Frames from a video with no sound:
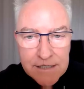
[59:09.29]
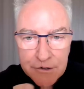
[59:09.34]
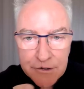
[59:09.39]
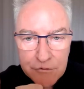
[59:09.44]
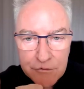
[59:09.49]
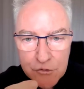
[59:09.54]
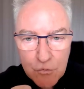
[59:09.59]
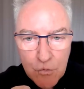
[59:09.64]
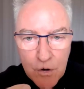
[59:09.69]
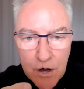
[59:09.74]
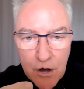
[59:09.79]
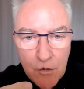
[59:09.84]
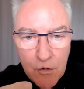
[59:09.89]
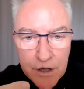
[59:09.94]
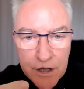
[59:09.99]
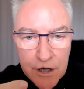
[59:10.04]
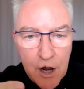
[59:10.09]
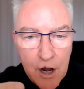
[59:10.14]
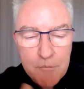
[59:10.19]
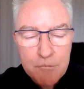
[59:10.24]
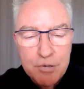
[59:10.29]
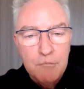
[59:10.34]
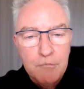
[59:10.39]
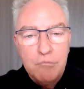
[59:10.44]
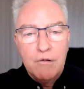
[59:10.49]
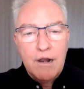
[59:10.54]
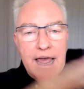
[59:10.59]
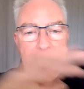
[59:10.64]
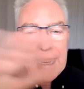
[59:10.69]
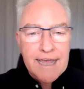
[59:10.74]
here as well. You don't put a
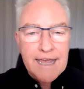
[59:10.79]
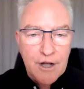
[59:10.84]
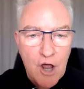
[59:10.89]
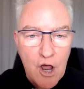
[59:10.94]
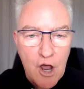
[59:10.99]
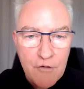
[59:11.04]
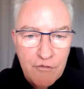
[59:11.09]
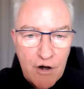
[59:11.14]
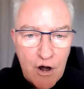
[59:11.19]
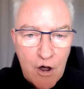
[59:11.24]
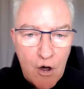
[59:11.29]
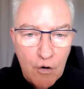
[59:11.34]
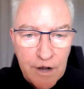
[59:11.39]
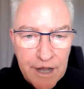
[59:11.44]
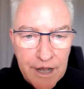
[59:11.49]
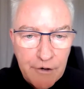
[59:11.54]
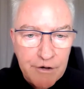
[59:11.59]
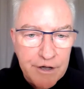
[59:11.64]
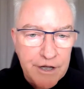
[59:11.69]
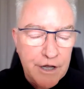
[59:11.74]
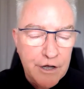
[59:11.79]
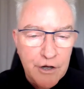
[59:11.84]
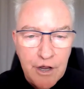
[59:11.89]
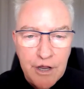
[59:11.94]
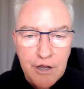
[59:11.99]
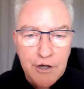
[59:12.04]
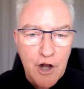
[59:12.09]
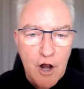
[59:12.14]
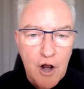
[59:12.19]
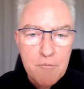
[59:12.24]
blanket over a whole area.
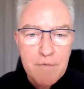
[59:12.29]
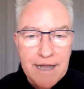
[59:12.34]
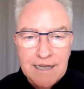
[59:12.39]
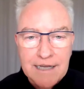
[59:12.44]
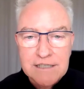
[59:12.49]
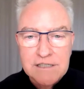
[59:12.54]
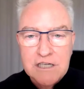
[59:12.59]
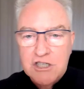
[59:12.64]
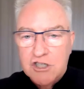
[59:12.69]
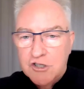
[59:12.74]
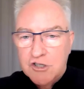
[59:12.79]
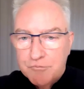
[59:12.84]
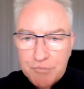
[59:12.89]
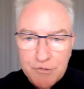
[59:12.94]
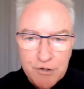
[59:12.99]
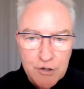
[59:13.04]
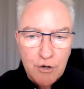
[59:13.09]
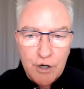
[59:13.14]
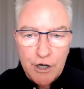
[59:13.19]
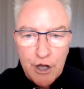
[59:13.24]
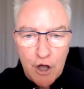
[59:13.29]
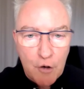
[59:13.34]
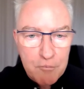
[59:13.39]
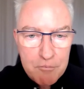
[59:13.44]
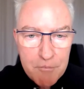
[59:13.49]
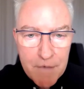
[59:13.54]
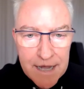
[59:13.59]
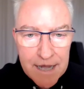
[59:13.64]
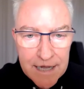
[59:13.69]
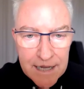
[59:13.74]
You don't make decisions purely
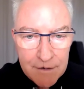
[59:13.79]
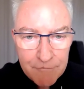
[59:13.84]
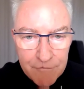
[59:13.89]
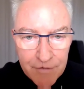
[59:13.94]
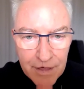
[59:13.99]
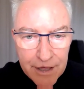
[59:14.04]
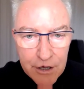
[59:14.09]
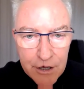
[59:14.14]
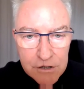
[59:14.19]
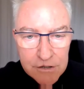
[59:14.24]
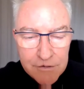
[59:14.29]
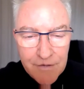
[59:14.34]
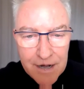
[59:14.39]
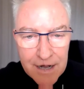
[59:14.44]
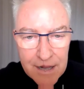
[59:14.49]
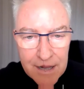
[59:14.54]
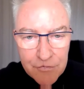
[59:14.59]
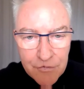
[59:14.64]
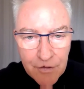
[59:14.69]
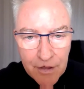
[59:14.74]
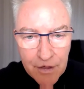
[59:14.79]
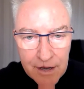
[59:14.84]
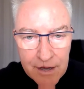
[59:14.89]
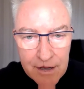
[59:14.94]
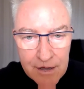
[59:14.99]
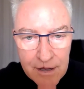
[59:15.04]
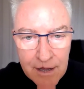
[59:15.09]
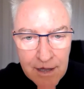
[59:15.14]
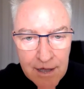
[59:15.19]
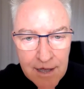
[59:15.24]
on median values of anything.